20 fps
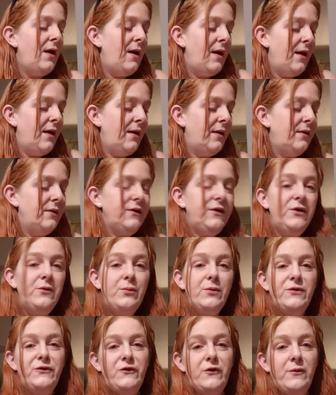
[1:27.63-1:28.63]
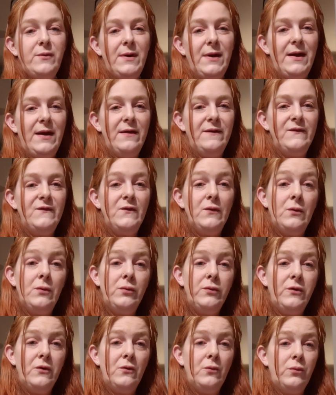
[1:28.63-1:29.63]
you would do it until
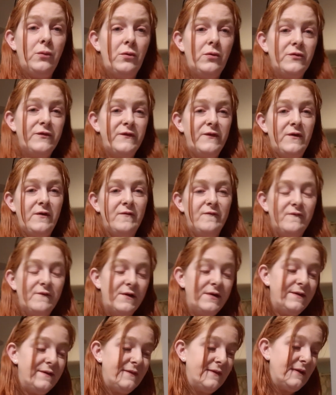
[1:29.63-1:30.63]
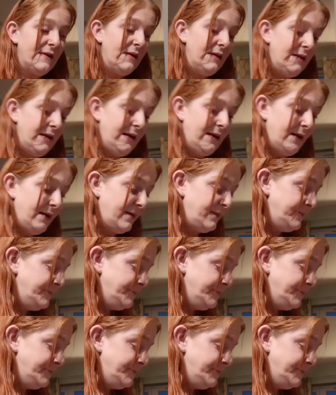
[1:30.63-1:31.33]
your water runs clear.